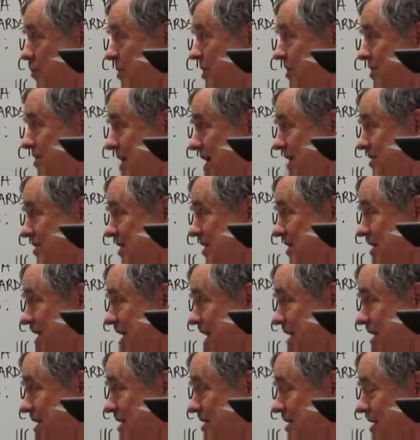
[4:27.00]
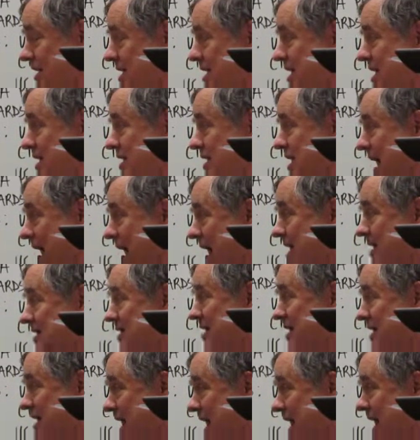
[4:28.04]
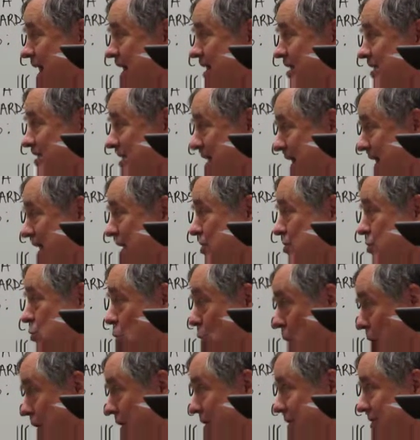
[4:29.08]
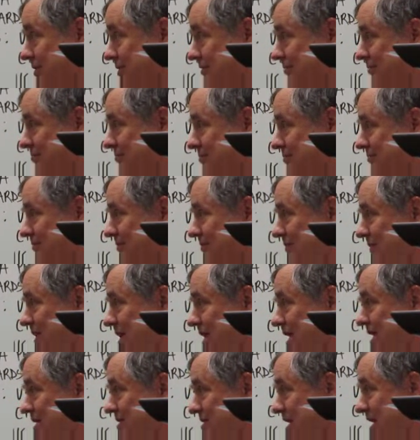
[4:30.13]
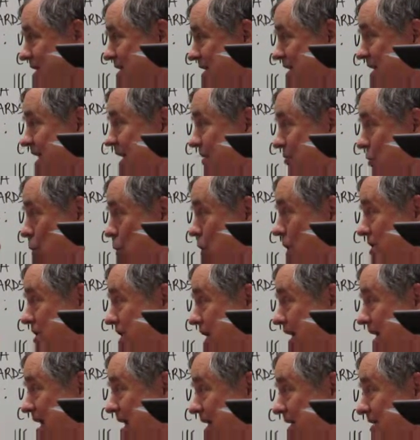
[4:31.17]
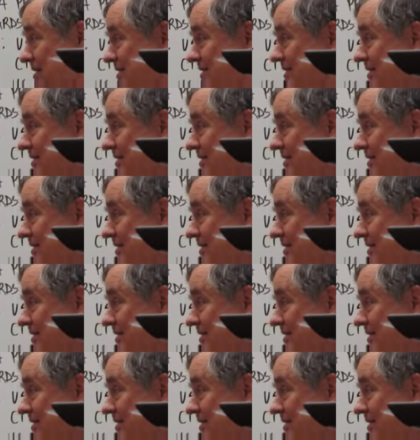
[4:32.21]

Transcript: been designated 99-1. They didn't have the 19.